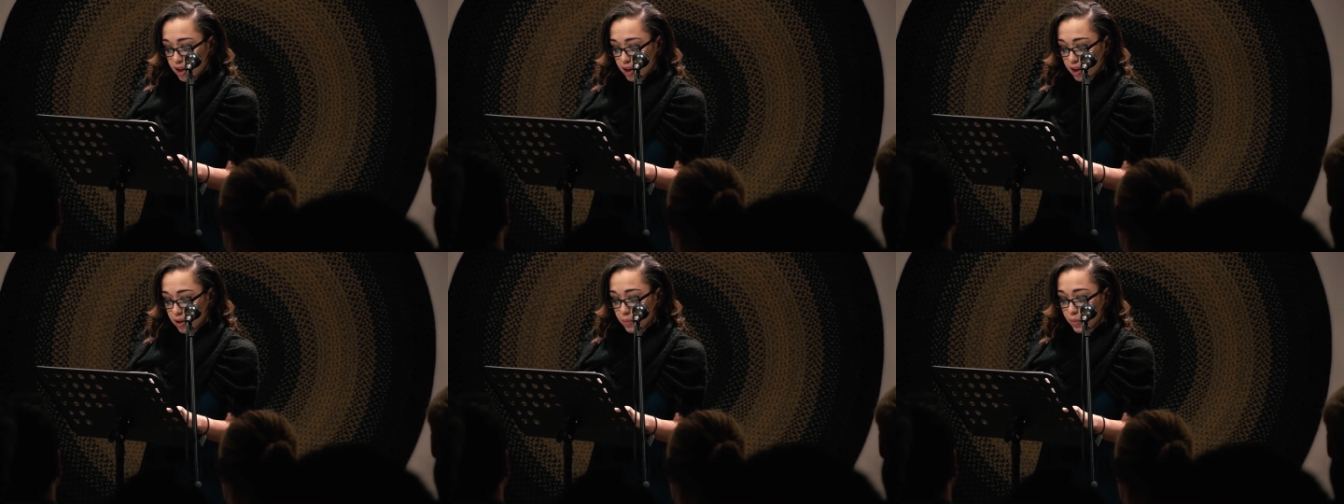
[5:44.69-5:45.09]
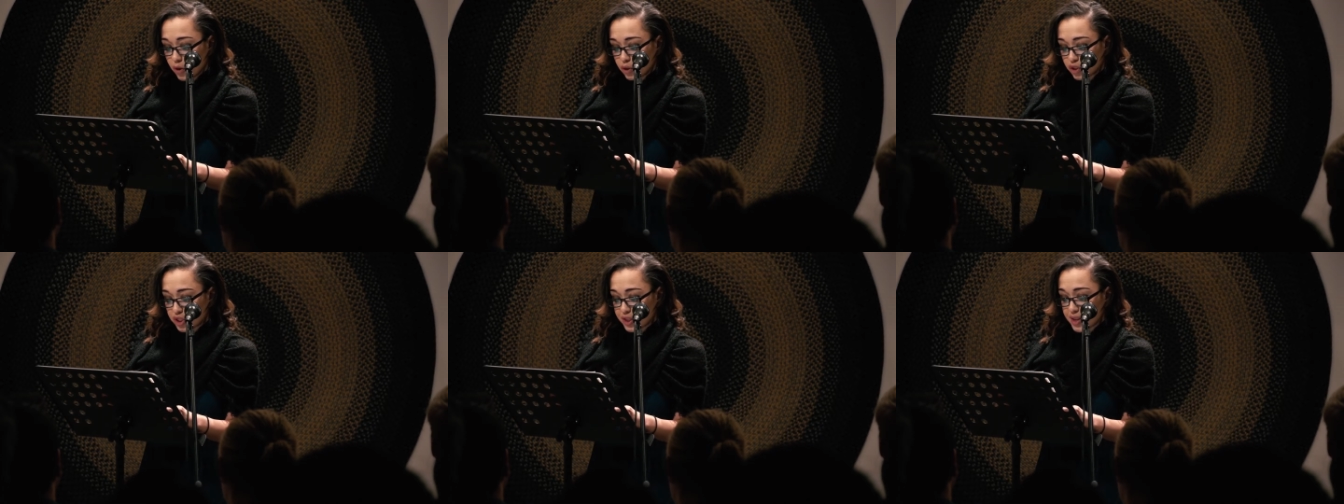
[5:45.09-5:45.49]

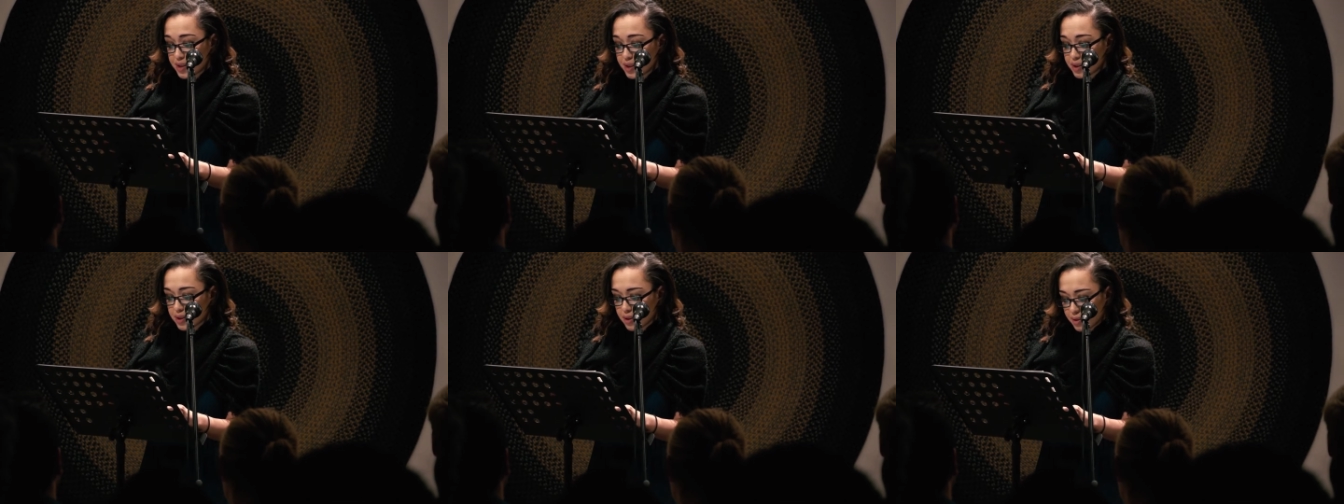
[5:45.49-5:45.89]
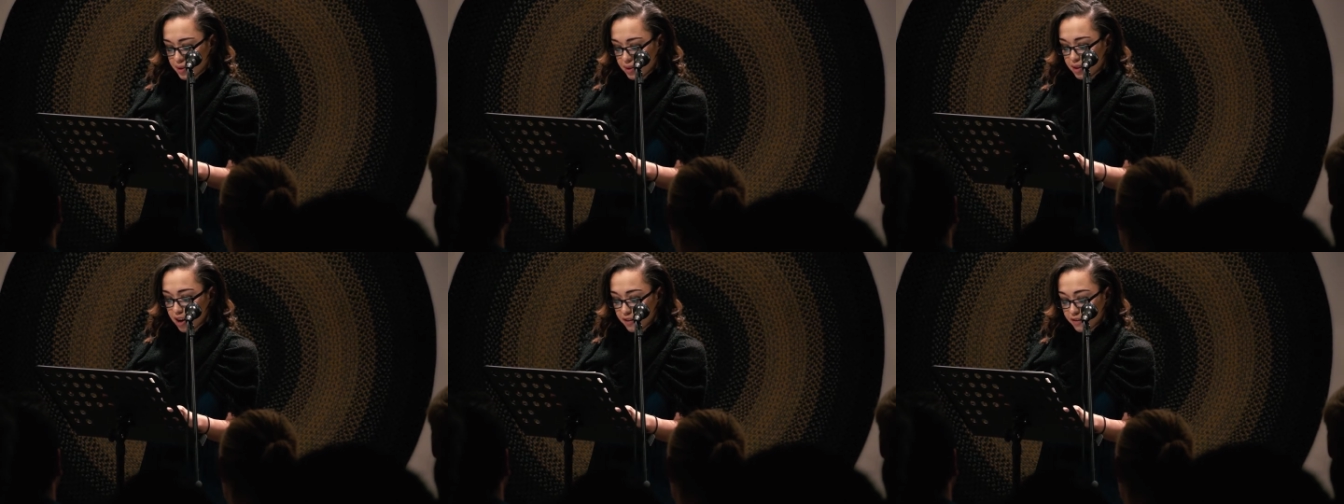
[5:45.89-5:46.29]
Emotions
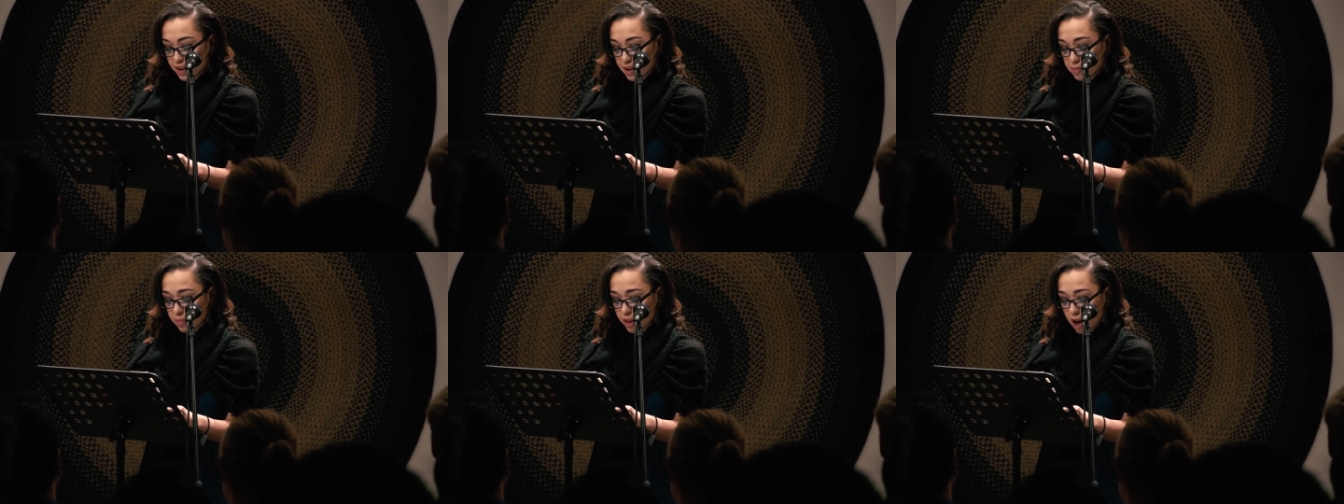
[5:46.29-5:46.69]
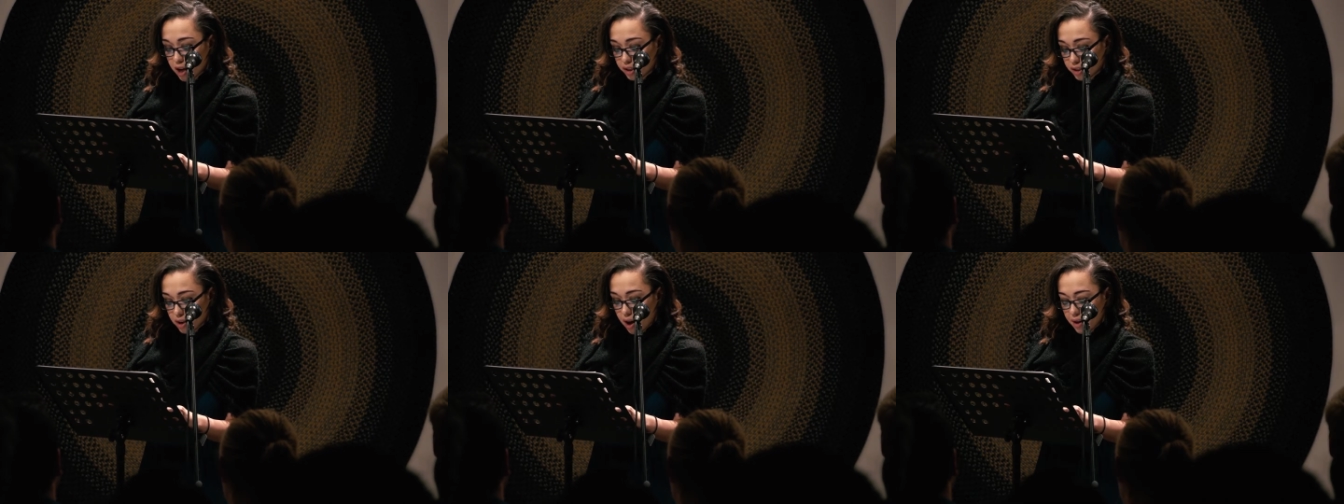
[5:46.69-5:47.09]
stuffed as
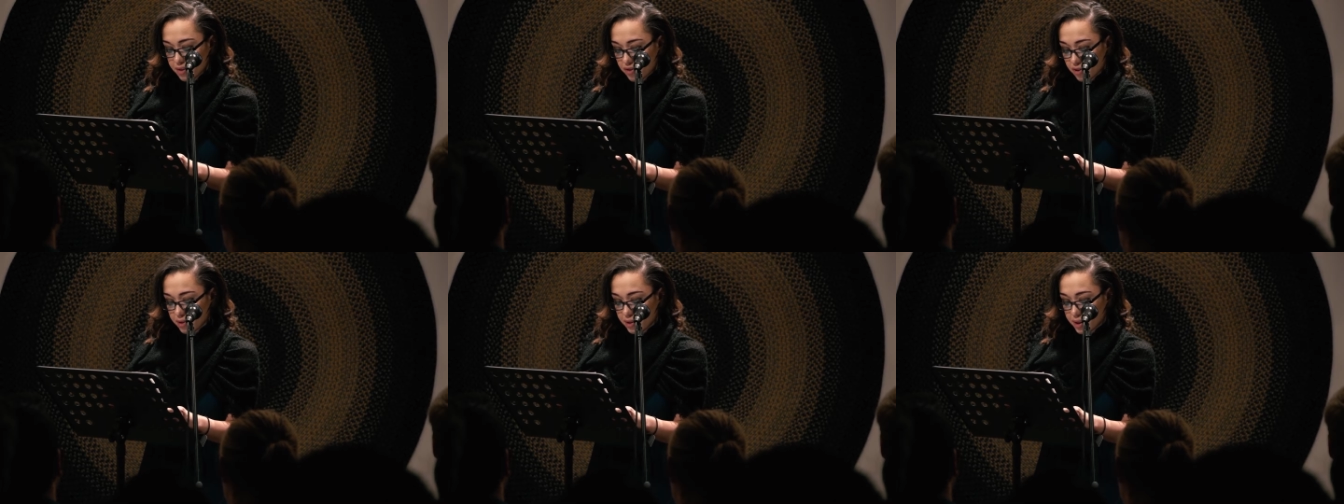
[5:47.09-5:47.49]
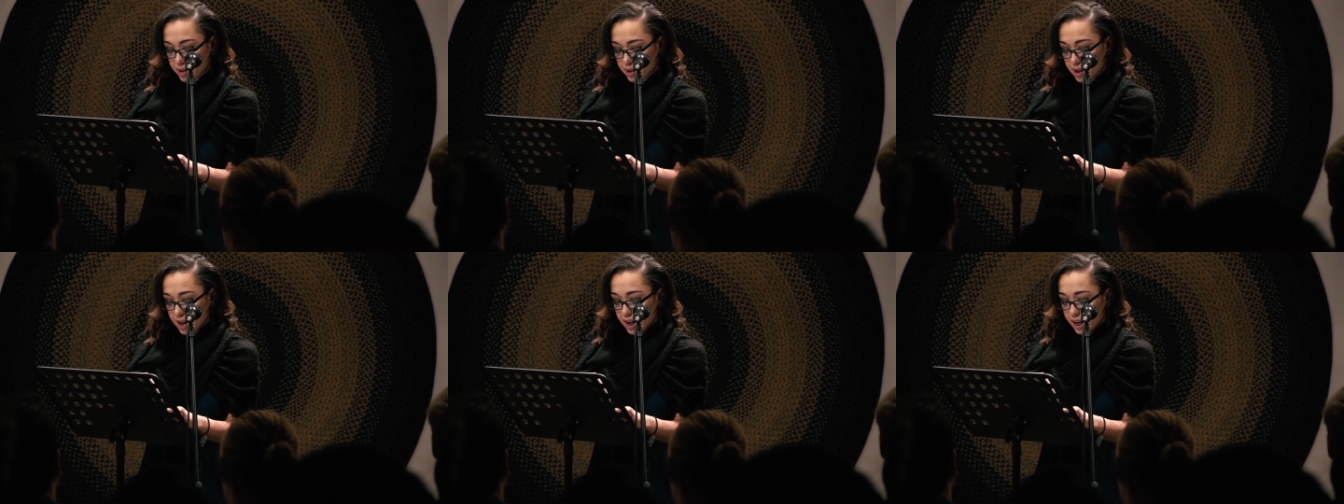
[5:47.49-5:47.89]
blocked nostrils.